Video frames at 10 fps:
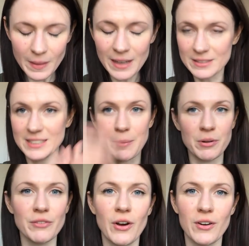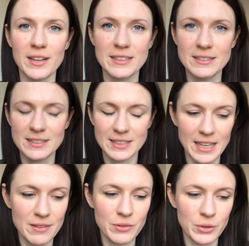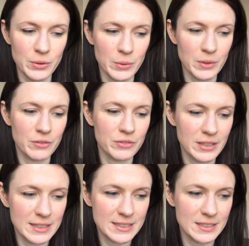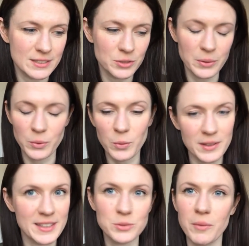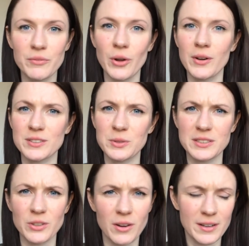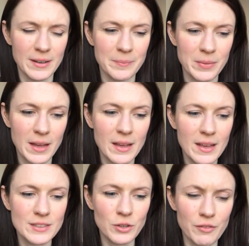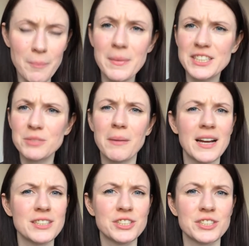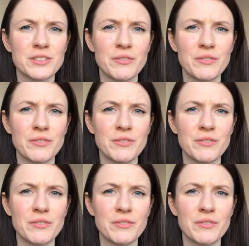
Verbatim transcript: a separate vlog and save you for listening to it all in this one vlog so it's not a sort of a mishmash